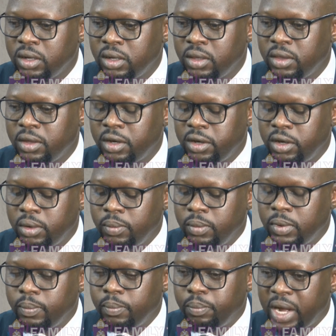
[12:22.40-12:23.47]
the
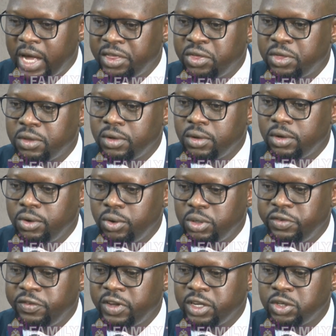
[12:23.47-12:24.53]
birth
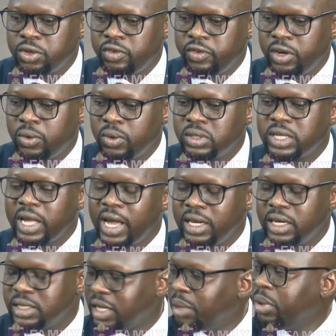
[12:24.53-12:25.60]
notification records
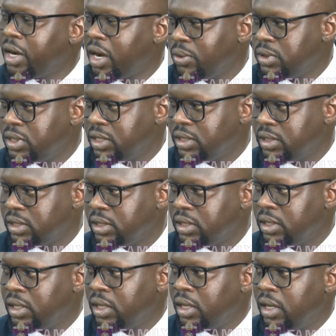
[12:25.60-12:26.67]
at the sub-counties,
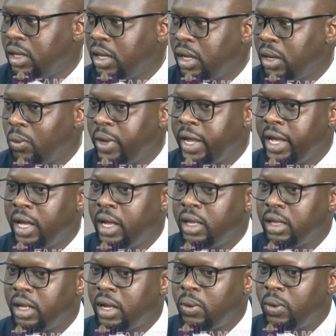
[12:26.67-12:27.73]
where
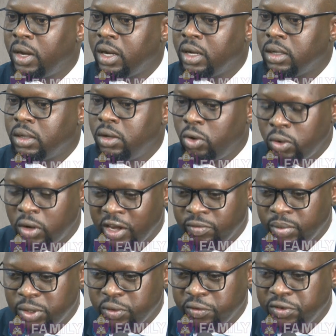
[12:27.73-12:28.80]
our local
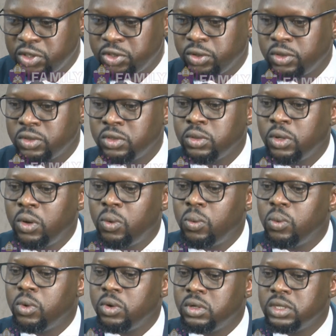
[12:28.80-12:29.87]
government officials
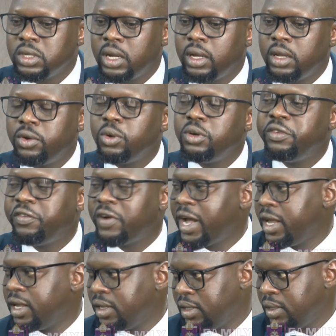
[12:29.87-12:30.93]
would
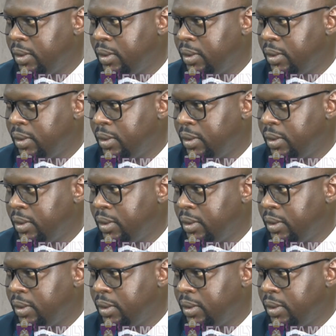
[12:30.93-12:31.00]
notify